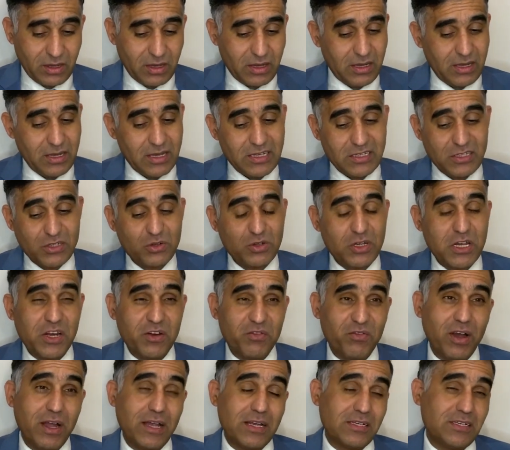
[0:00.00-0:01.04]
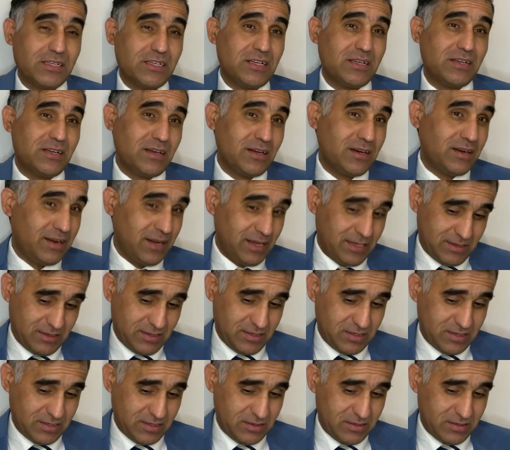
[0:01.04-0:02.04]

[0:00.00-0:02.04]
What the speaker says: is to invite death.